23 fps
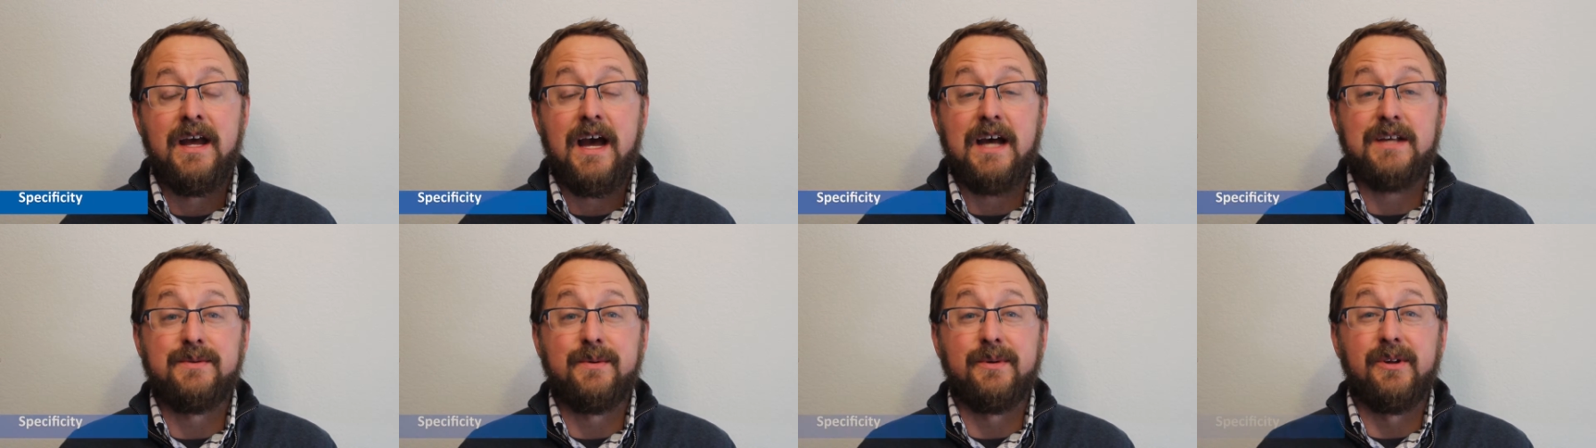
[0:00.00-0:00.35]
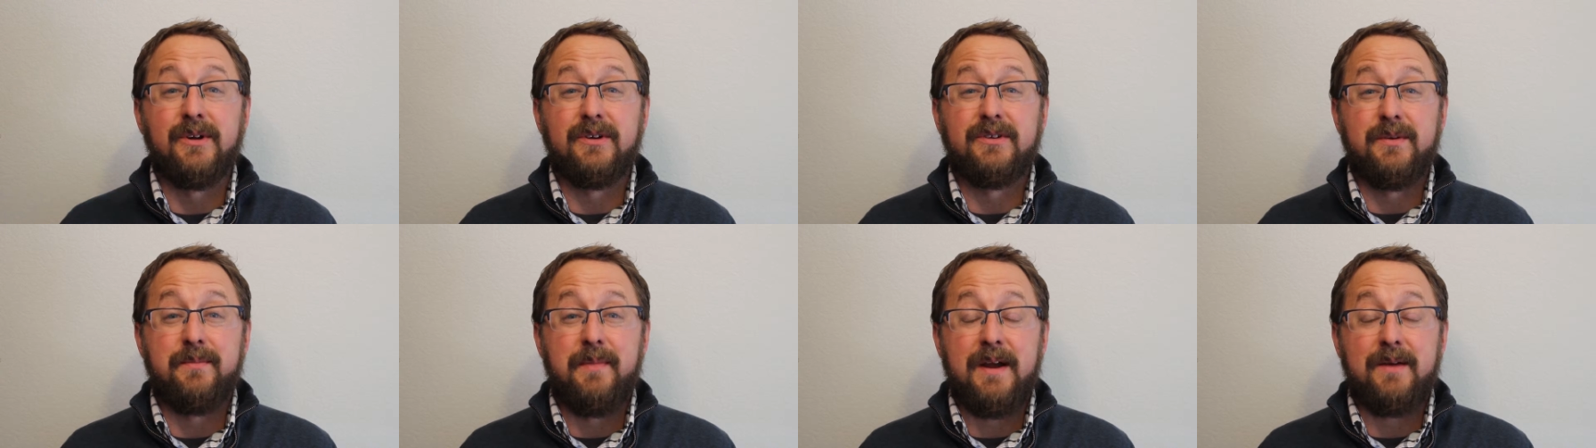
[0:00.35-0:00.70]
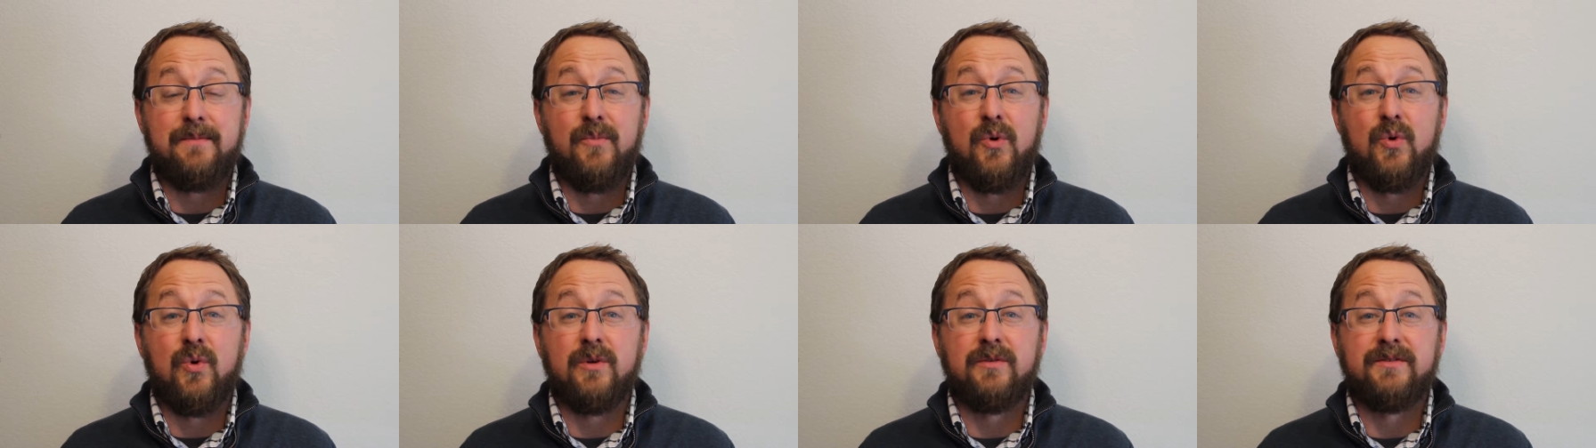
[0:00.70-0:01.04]
As we look to
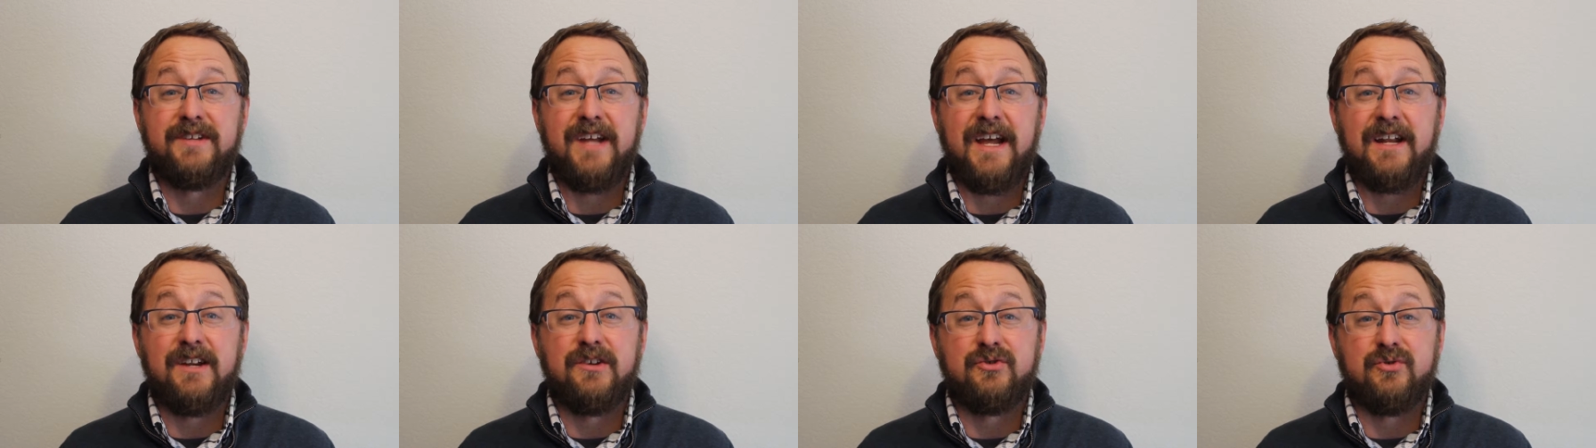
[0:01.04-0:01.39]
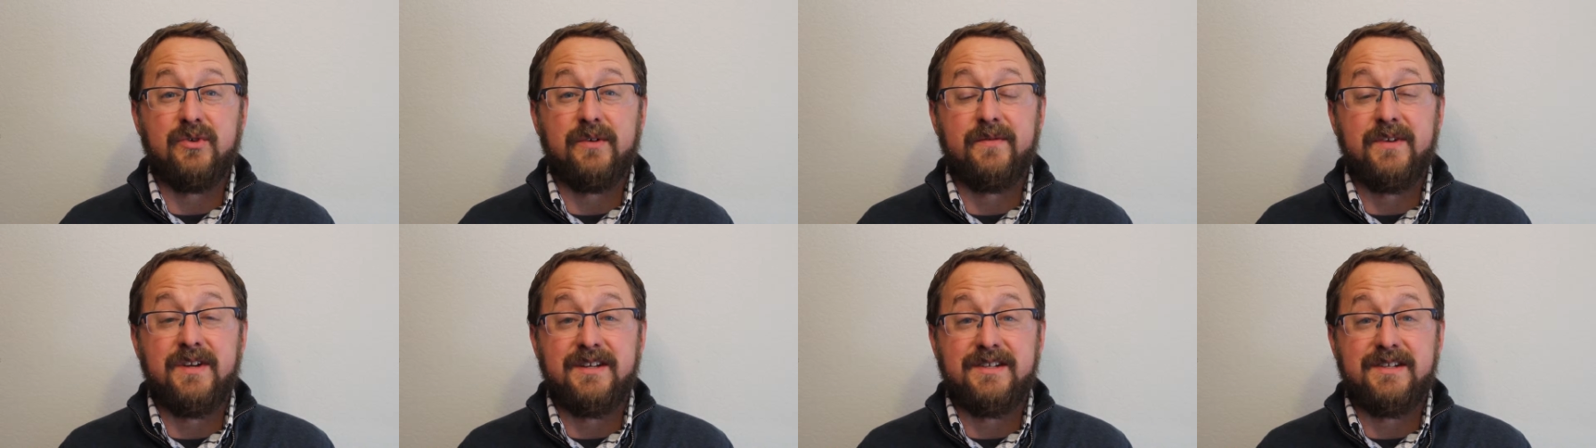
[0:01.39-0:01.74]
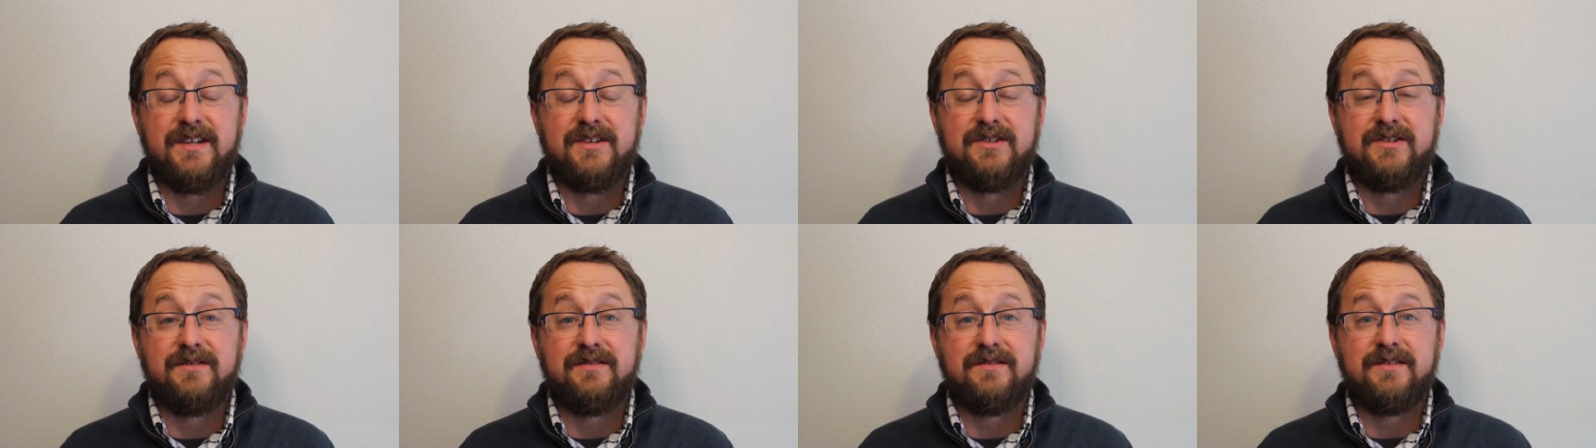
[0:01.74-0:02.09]
make more data-driven
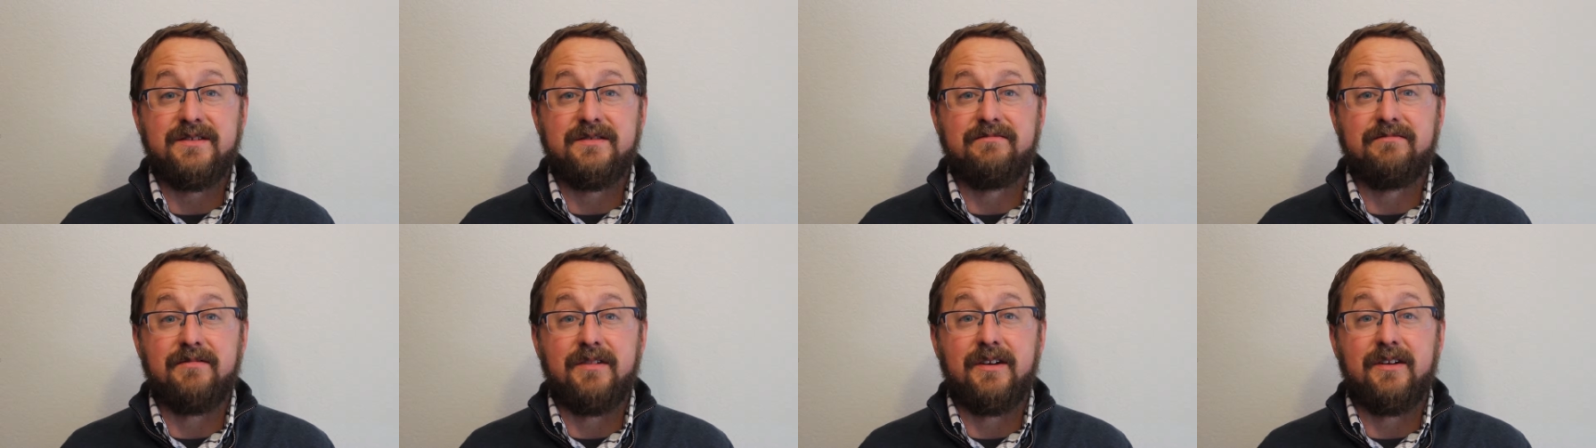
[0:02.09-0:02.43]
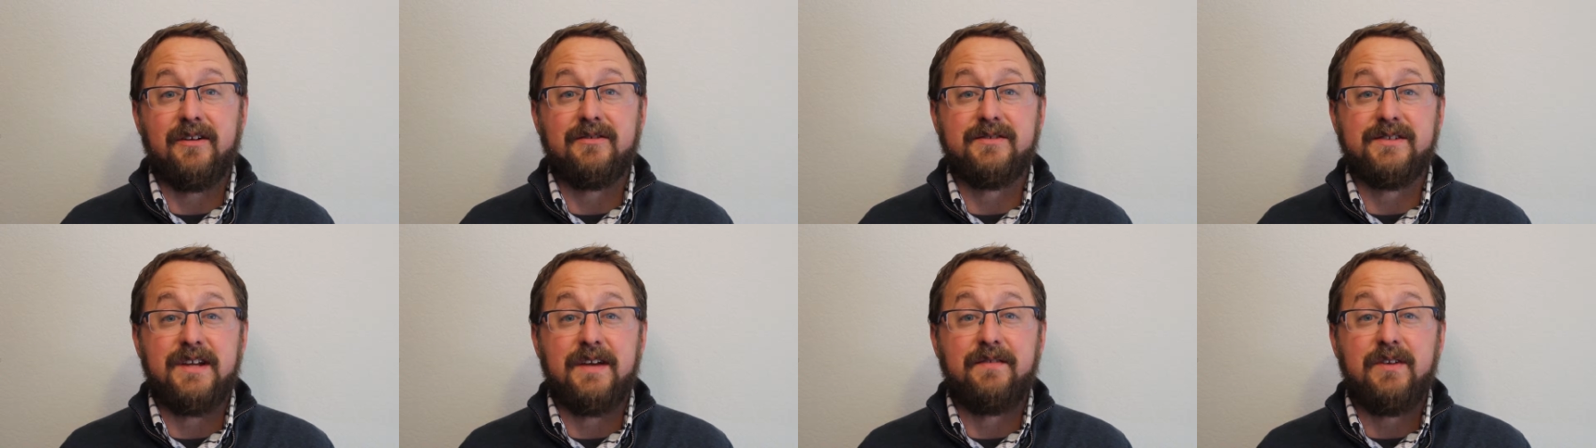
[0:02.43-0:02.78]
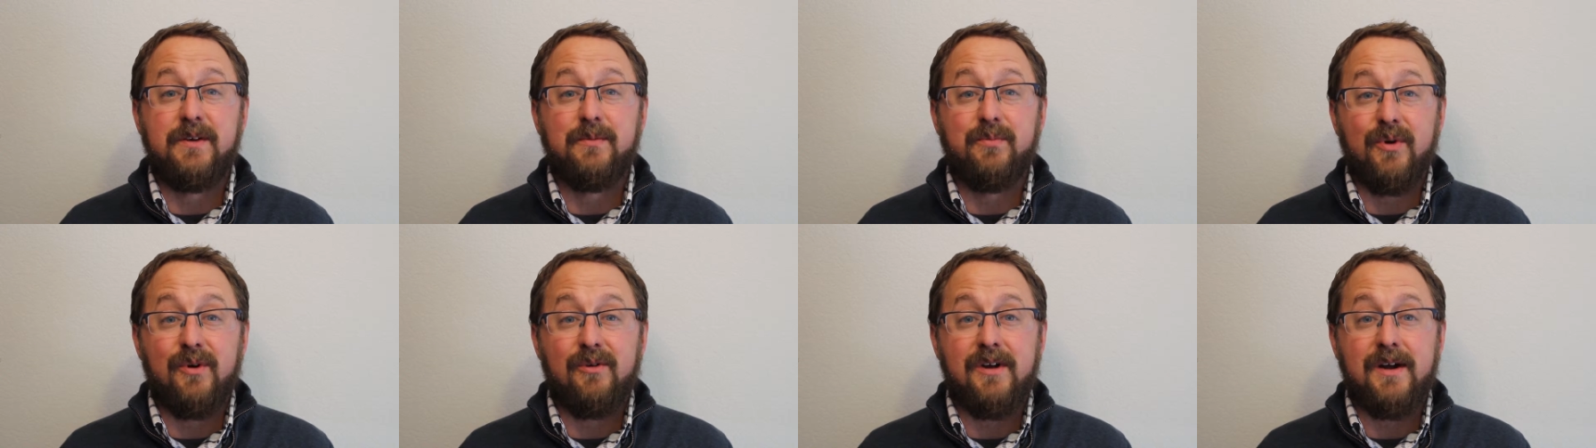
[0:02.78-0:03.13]
decisions in our
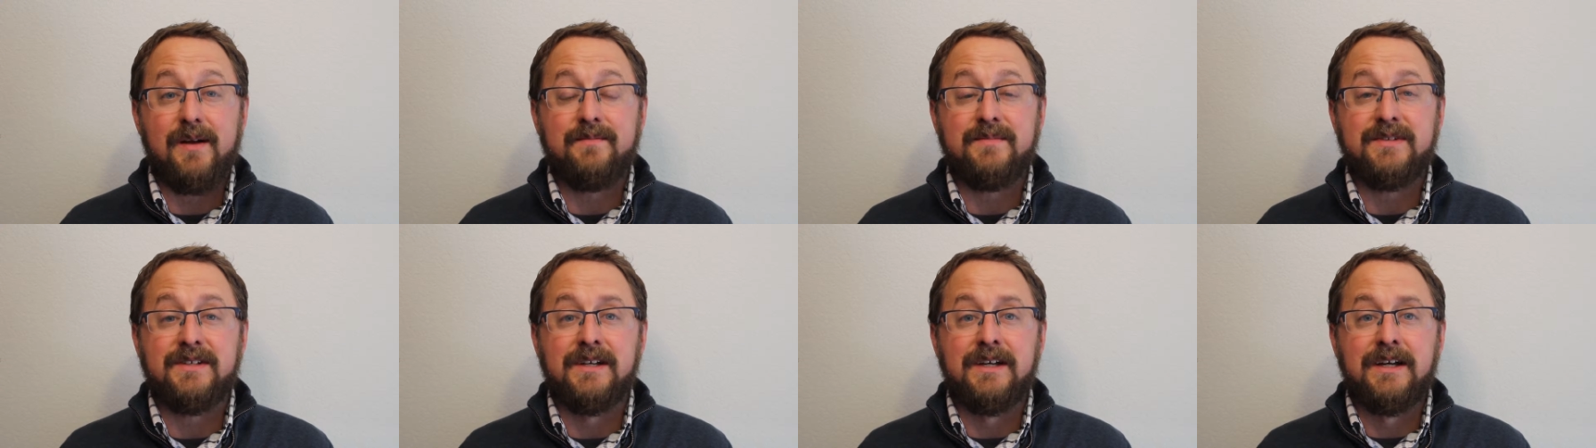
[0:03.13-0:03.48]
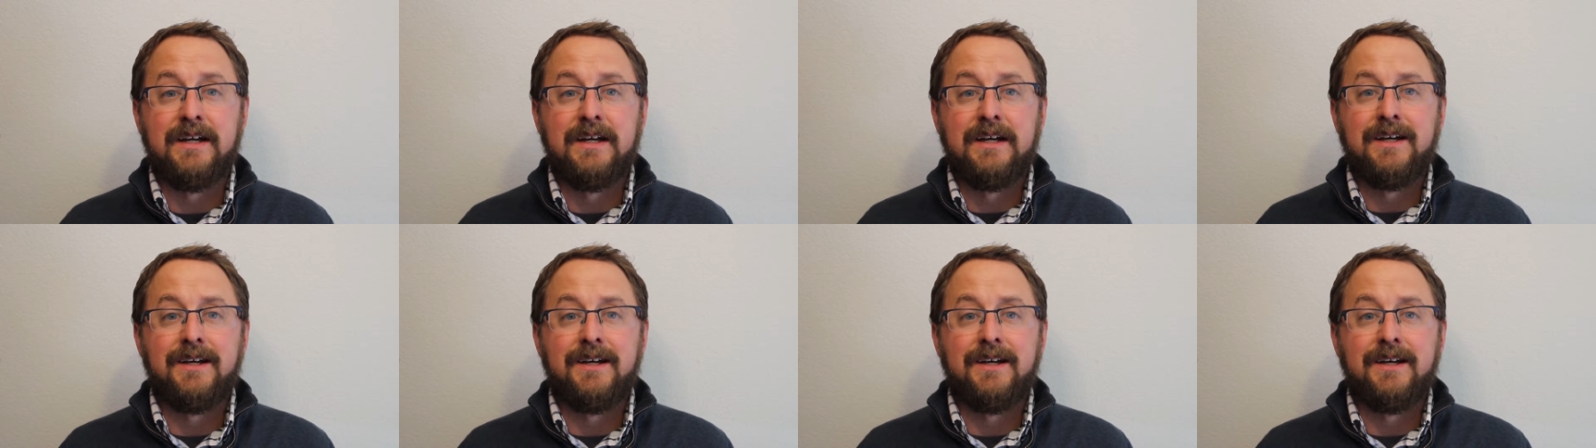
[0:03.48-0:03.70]
safety programs,